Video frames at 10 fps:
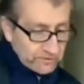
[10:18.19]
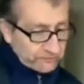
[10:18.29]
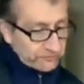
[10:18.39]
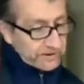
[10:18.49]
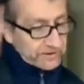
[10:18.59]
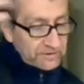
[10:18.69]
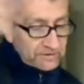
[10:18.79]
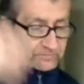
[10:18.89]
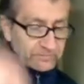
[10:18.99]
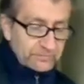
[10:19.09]
friend,
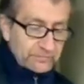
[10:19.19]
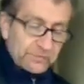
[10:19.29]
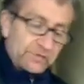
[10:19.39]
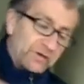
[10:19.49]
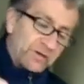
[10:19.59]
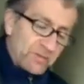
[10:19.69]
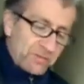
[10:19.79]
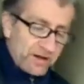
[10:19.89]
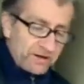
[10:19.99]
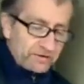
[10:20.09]
come up
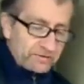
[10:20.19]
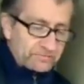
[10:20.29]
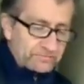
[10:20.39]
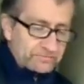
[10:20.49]
higher,